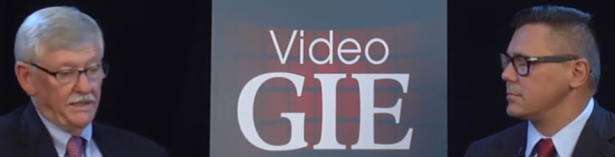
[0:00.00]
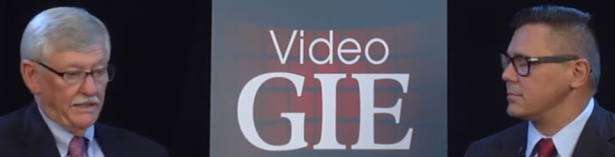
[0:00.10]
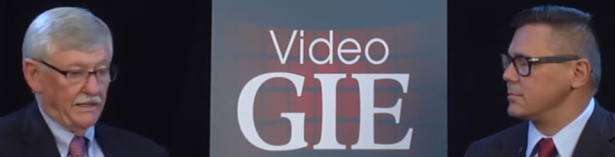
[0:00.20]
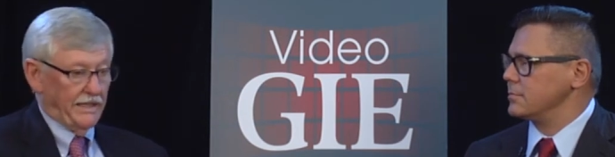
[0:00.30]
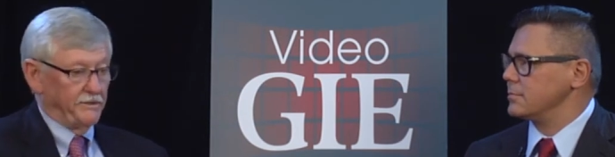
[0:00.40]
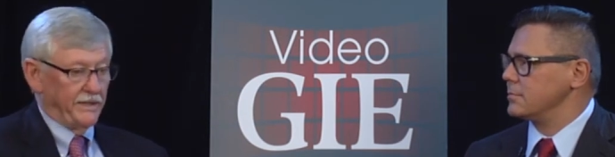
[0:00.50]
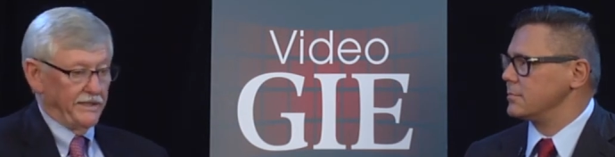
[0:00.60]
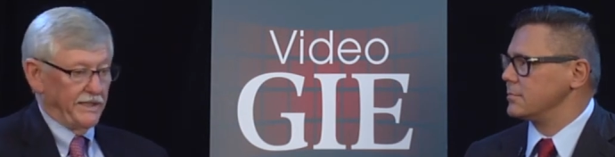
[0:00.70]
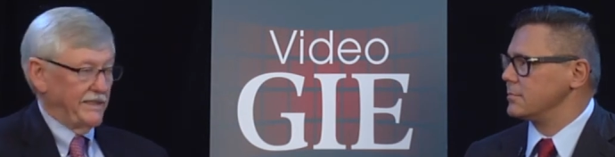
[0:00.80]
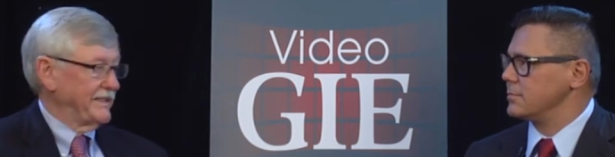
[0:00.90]
Speaker 1: hmm. I
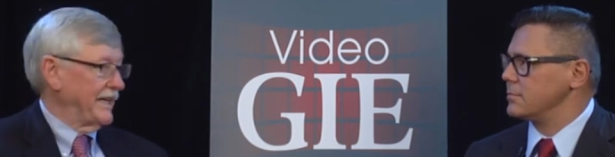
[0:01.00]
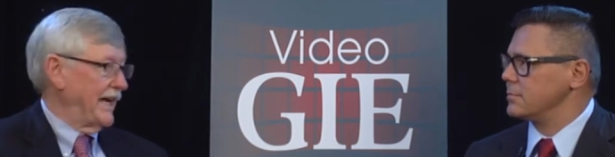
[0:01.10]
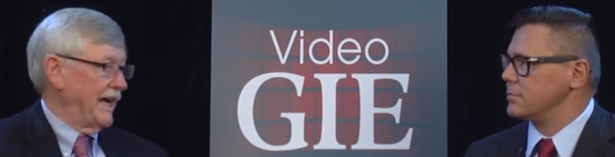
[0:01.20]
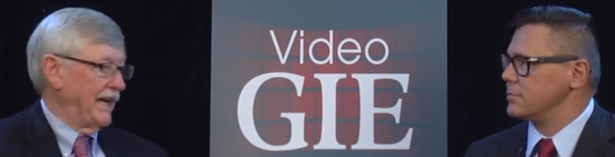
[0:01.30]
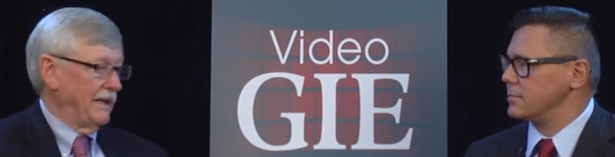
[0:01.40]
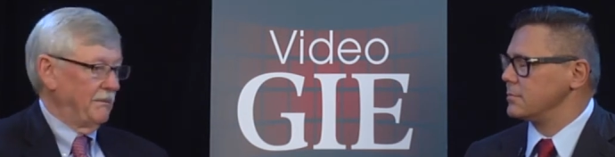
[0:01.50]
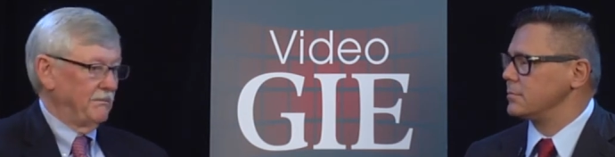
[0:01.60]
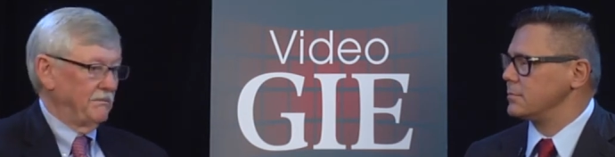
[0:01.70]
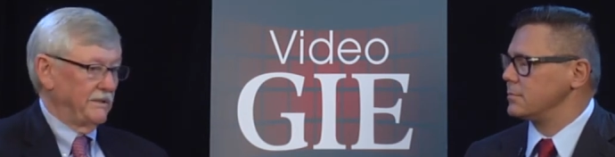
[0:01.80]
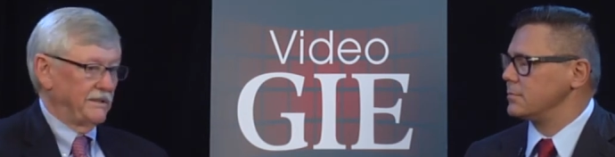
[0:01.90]
trained at a
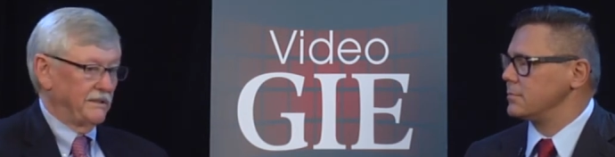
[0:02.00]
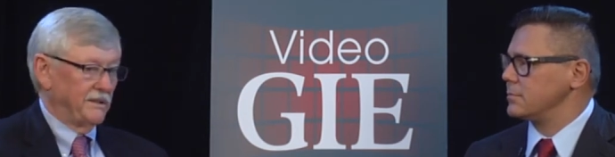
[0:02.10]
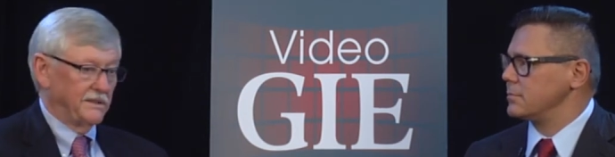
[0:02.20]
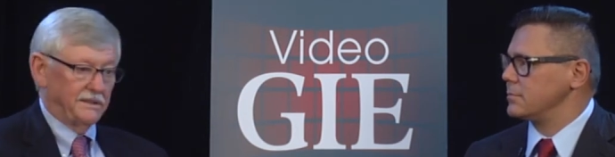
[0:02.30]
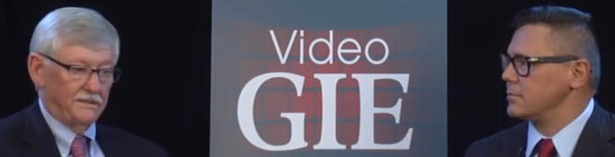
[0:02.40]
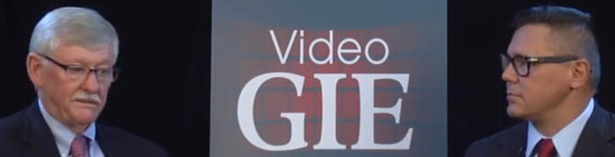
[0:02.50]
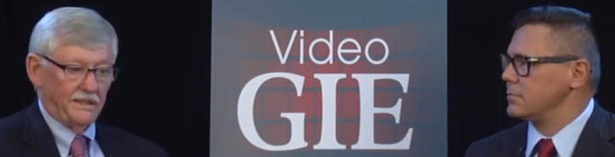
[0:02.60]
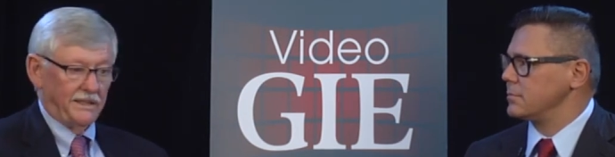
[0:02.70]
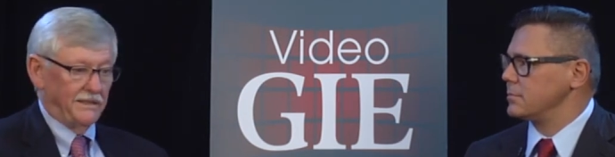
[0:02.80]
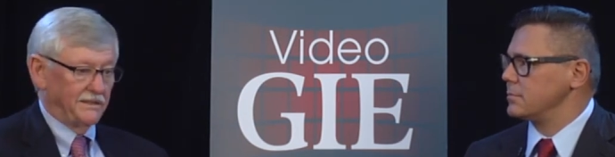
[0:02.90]
time that there
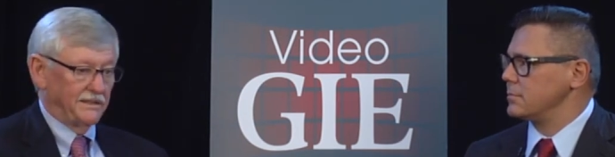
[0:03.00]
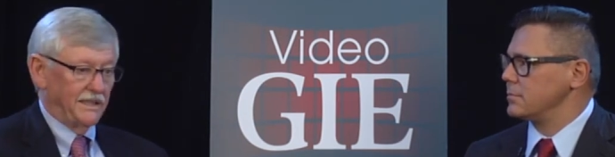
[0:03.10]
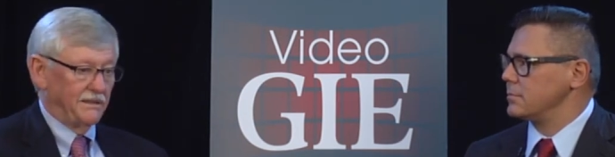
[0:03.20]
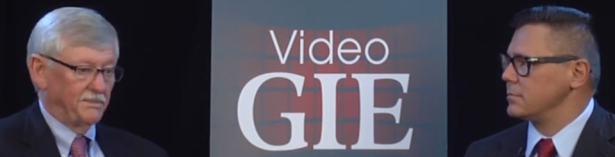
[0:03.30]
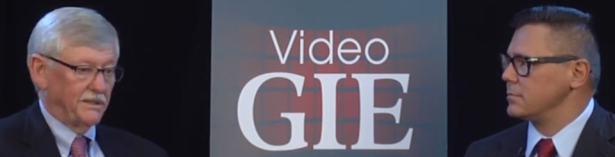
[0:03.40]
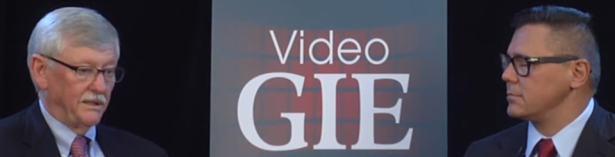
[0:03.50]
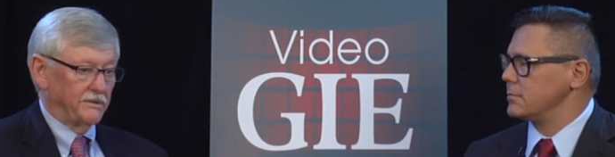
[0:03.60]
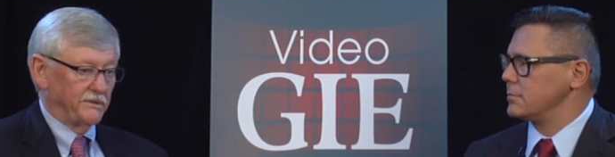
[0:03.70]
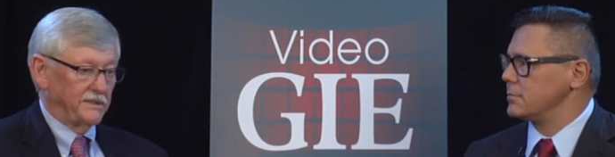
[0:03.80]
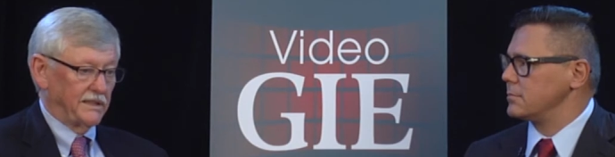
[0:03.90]
wasn't endoscopic
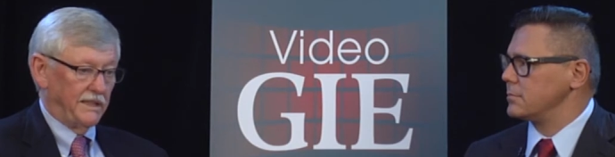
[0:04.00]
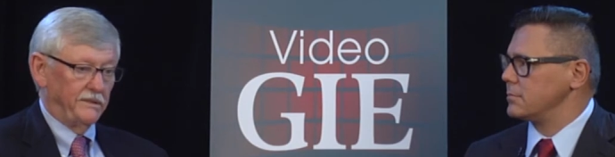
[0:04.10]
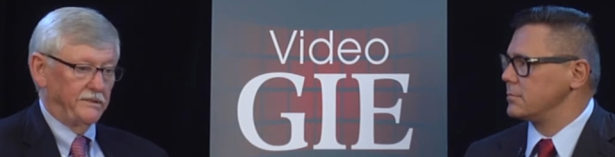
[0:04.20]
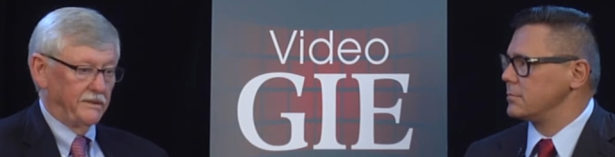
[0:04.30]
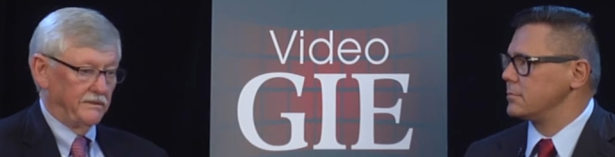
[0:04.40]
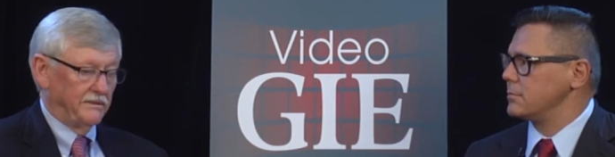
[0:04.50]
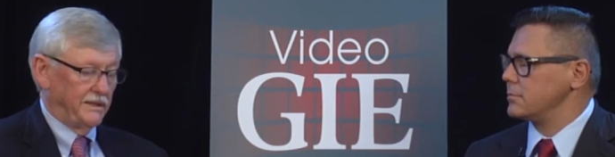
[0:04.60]
ultrasound.